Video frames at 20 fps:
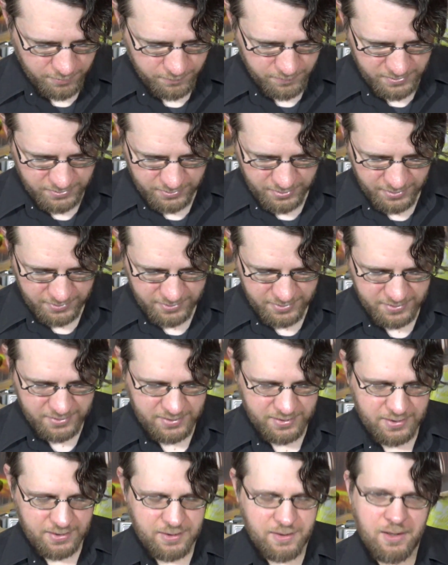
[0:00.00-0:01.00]
It's got
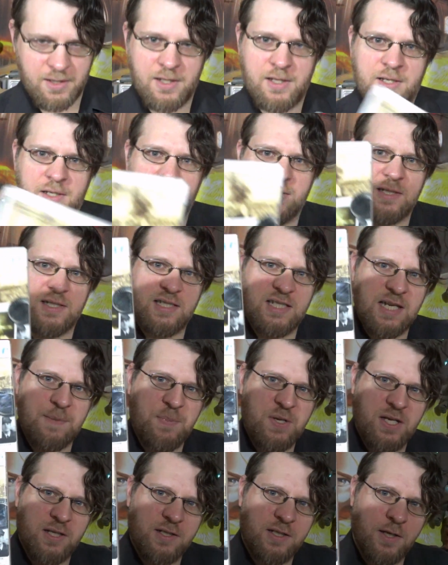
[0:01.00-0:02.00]
this
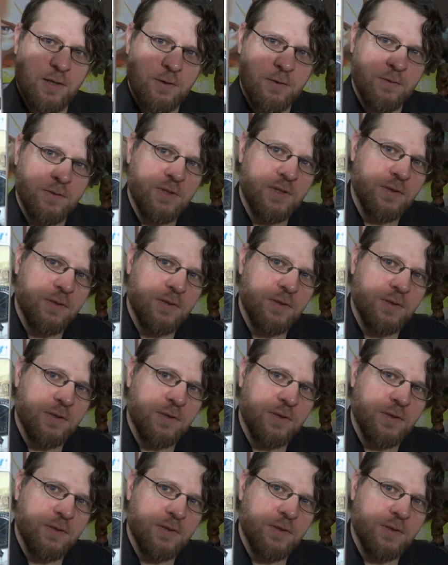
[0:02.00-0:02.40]
sepia tone